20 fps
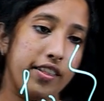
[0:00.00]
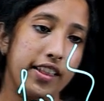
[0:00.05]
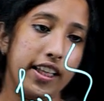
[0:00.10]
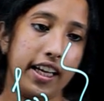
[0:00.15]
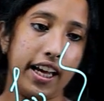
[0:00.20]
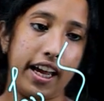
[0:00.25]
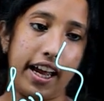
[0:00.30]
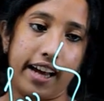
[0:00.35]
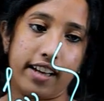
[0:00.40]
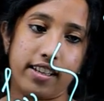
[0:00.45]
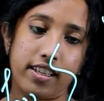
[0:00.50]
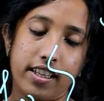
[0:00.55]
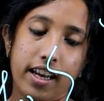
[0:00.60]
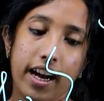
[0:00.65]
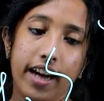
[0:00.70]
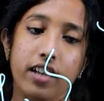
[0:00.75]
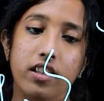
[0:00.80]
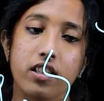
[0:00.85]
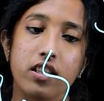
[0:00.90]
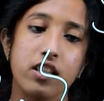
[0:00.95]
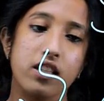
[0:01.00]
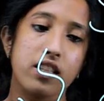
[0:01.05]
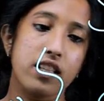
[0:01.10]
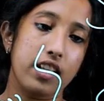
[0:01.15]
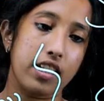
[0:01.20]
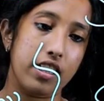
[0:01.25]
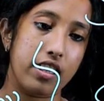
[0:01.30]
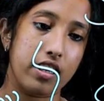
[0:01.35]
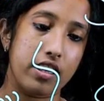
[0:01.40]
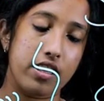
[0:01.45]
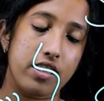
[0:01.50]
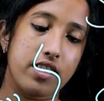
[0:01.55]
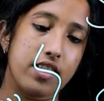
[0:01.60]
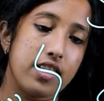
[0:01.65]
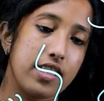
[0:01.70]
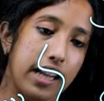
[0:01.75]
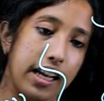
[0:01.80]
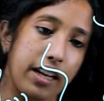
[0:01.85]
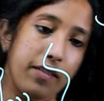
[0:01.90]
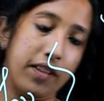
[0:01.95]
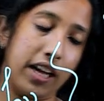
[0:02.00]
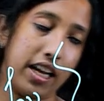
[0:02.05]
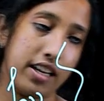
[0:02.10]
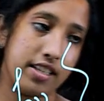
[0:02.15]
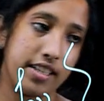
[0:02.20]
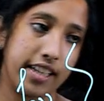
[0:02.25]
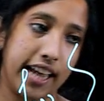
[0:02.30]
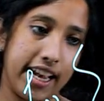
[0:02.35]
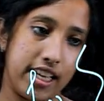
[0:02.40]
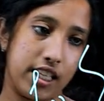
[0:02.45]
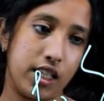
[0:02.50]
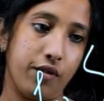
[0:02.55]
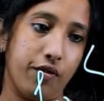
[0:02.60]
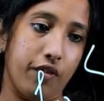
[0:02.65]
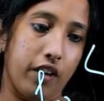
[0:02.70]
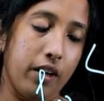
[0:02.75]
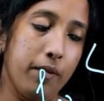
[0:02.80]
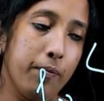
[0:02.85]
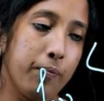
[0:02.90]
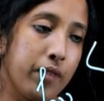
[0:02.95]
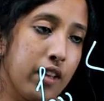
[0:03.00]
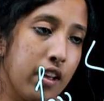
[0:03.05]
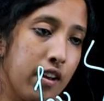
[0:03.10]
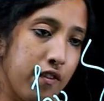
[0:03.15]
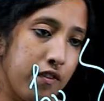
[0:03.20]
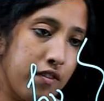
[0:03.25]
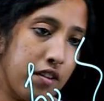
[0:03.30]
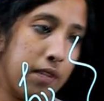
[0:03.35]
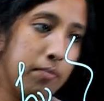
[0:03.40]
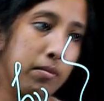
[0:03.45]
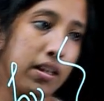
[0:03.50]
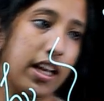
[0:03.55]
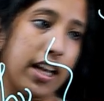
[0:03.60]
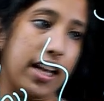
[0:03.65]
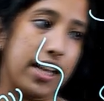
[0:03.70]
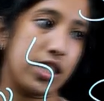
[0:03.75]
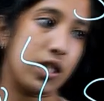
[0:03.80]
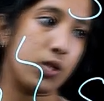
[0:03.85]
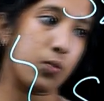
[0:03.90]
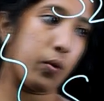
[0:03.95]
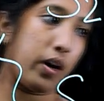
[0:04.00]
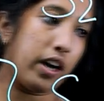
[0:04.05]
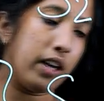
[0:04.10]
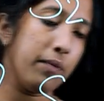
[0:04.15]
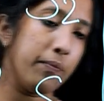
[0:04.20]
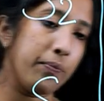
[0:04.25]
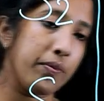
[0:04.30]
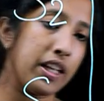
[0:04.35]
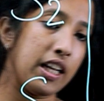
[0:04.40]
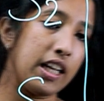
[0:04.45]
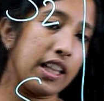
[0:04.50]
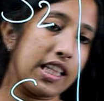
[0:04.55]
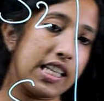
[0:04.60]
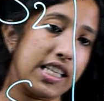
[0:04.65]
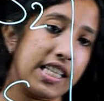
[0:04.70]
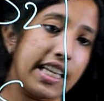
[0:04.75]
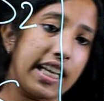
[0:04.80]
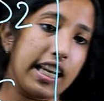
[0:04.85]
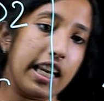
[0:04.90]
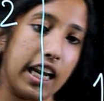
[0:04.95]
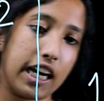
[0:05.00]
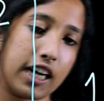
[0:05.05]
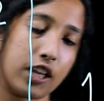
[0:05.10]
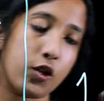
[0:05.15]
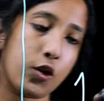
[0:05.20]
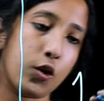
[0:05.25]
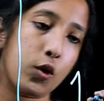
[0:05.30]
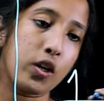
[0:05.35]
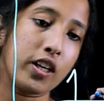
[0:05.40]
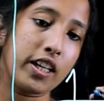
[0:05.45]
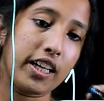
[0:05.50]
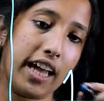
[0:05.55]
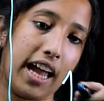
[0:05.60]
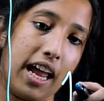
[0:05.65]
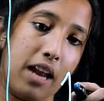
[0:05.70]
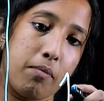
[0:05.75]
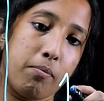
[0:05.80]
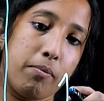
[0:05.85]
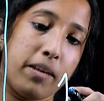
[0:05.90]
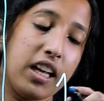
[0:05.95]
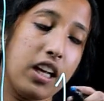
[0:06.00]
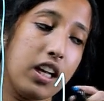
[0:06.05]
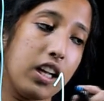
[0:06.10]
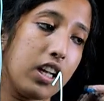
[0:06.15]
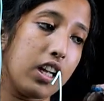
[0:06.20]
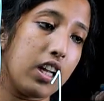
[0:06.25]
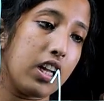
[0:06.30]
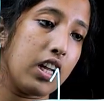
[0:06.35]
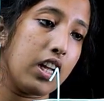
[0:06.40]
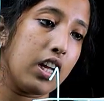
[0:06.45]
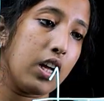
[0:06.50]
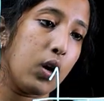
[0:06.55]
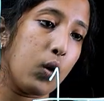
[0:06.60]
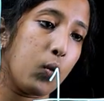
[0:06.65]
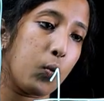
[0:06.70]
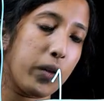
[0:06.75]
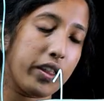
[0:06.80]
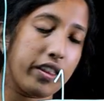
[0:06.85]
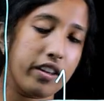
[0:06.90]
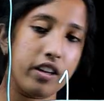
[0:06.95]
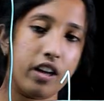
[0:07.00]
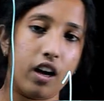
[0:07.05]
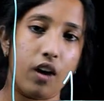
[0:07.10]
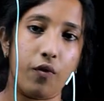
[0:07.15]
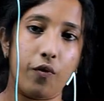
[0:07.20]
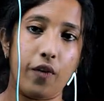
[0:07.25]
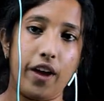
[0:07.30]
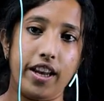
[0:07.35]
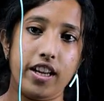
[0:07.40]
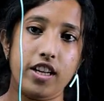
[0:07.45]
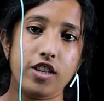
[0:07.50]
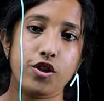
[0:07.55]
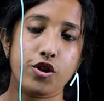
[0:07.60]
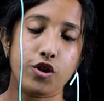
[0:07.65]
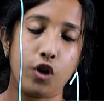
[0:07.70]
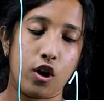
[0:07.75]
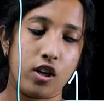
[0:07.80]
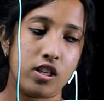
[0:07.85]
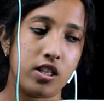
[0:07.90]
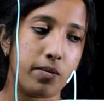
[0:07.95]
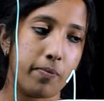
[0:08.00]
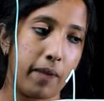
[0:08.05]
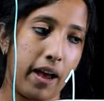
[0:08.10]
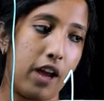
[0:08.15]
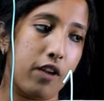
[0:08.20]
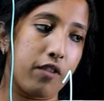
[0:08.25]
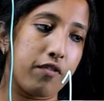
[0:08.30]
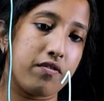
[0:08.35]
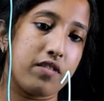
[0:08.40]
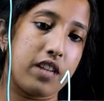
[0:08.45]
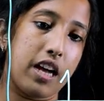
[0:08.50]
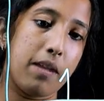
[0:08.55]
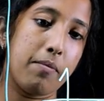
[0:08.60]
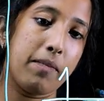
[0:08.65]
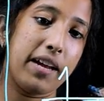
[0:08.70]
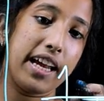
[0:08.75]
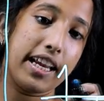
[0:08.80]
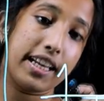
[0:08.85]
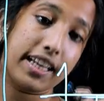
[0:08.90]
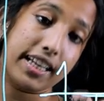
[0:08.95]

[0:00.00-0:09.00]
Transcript: the excited singlet state, that is S1, from the S1 this electron can be within a very short span of time,